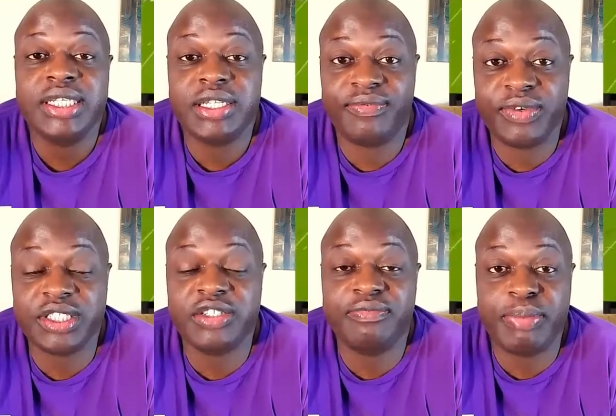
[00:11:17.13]

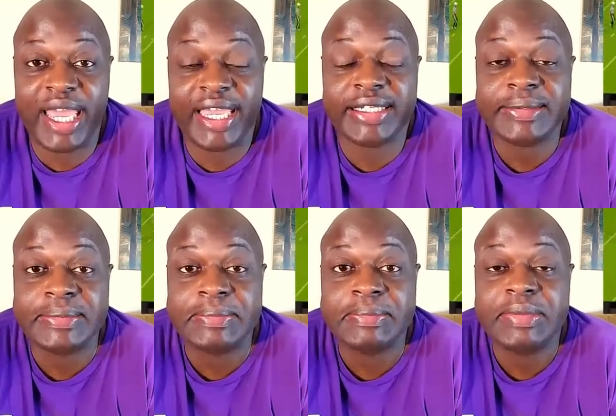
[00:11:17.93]
defensive back
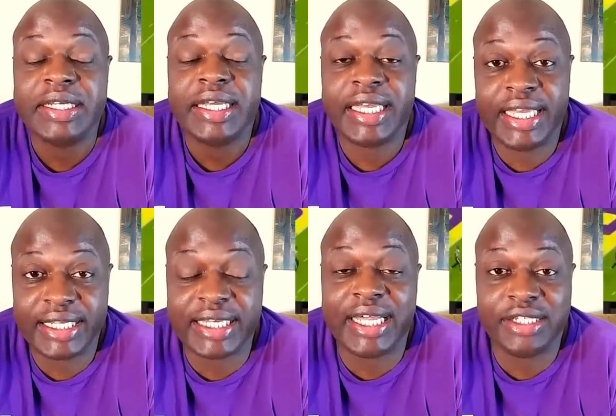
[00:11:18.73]

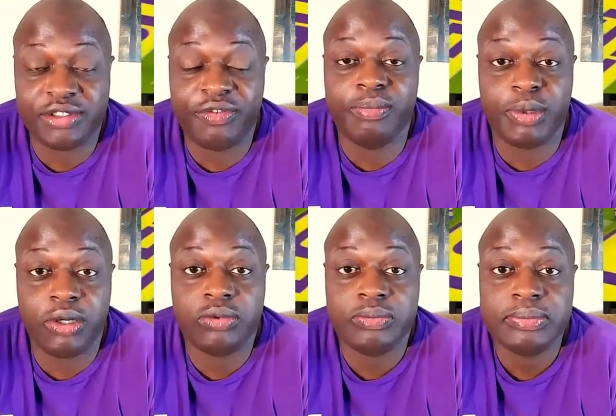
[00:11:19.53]
in college football.